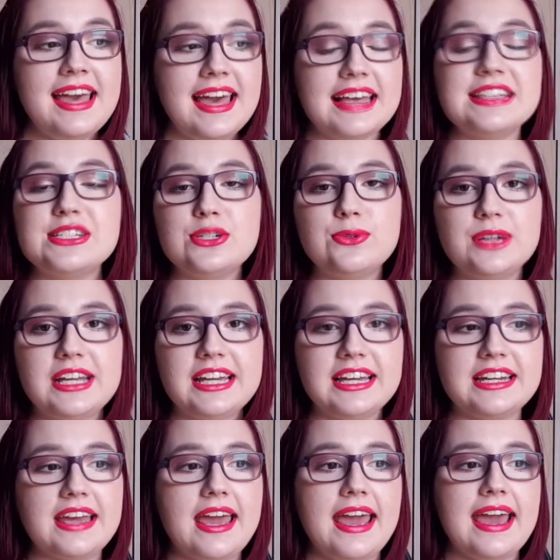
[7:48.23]
is to
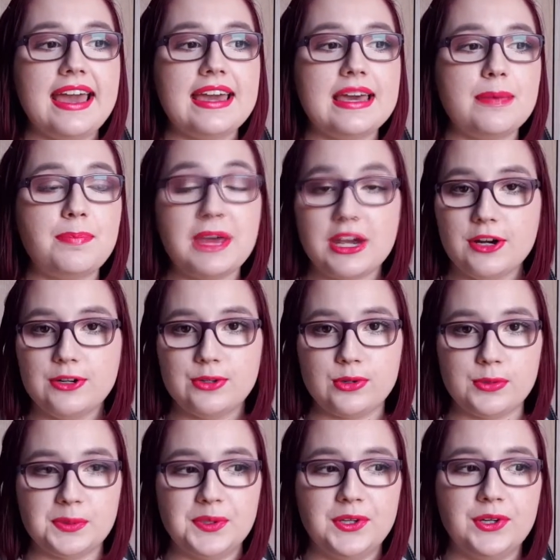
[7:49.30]
read a
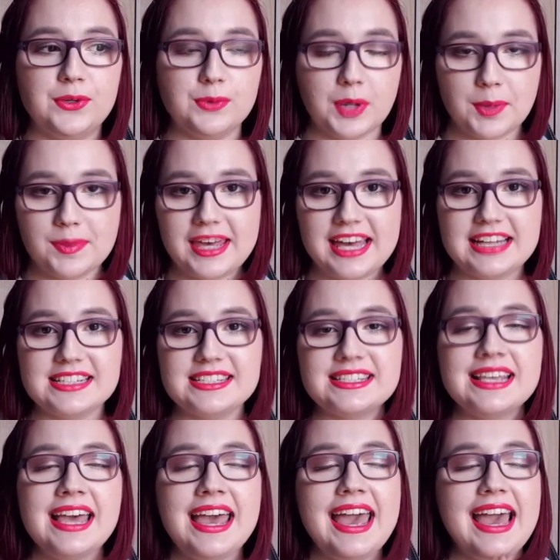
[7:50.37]
paranormal romance,
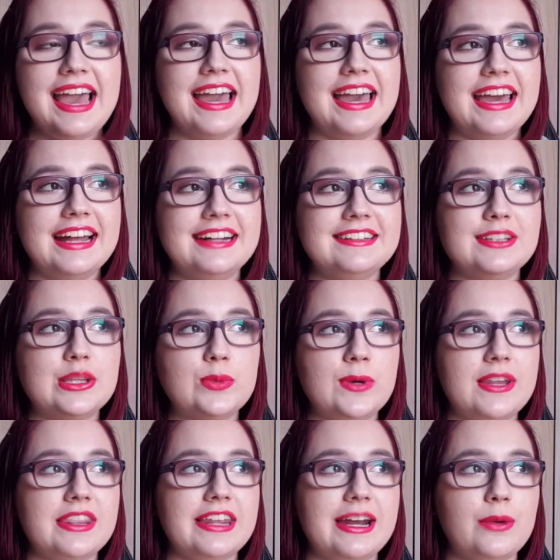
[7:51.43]
and the
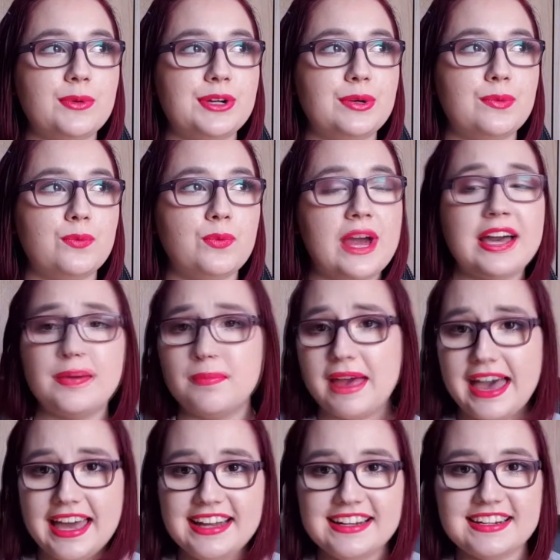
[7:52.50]
one that I want to
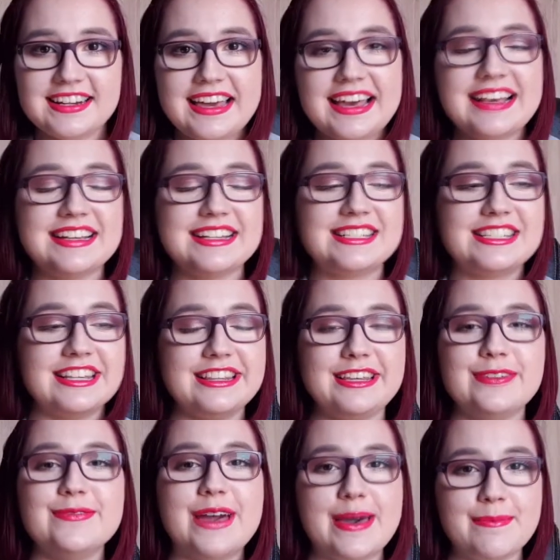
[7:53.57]
recommend is
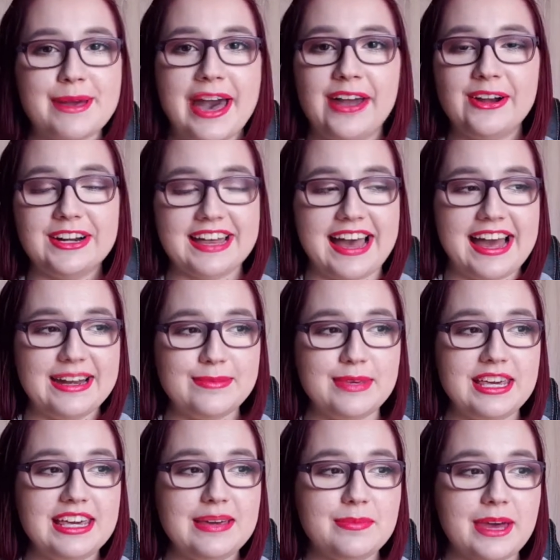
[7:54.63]
The Vampire
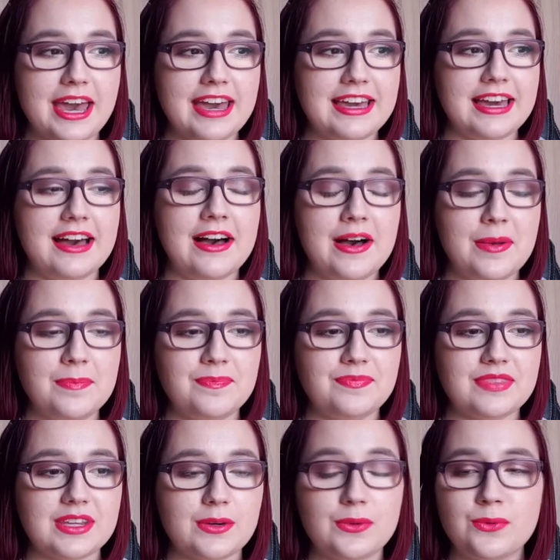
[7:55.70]
Academy by
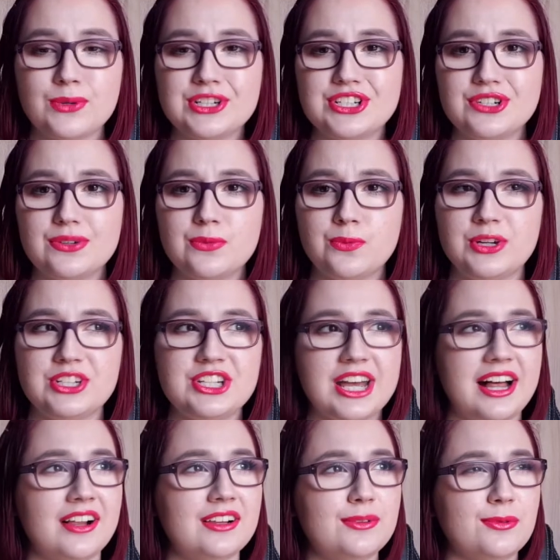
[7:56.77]

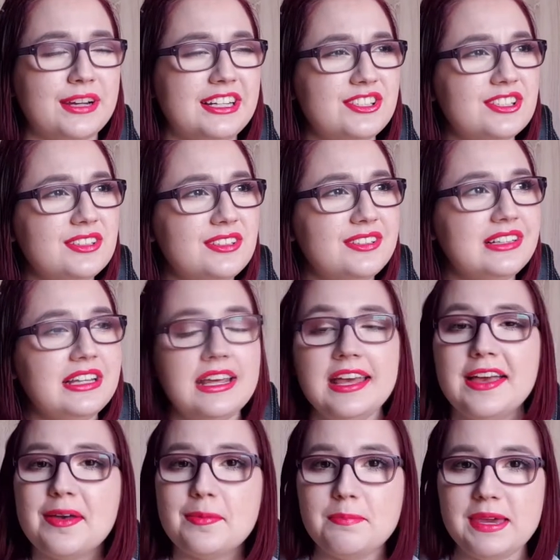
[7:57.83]
Rachel
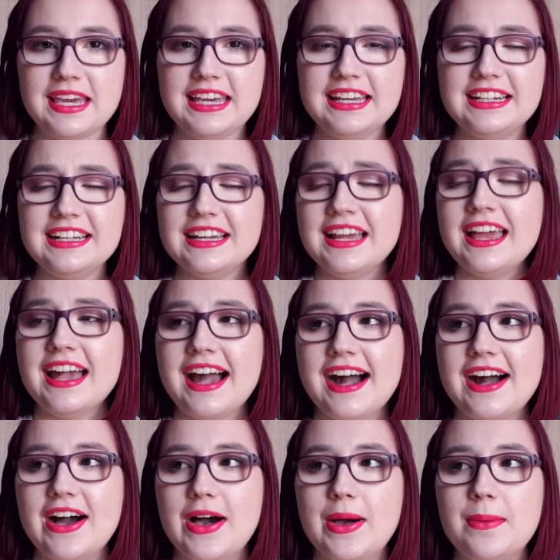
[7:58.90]
Mead.
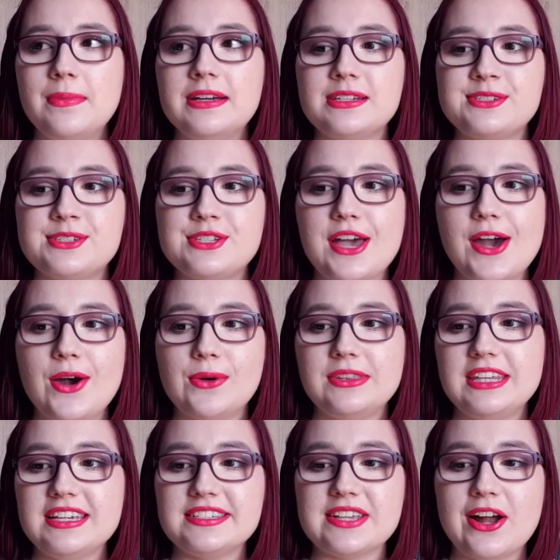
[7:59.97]
So
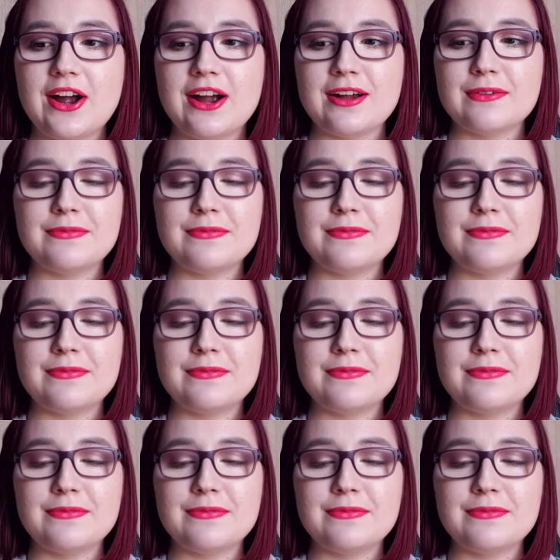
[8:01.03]
these are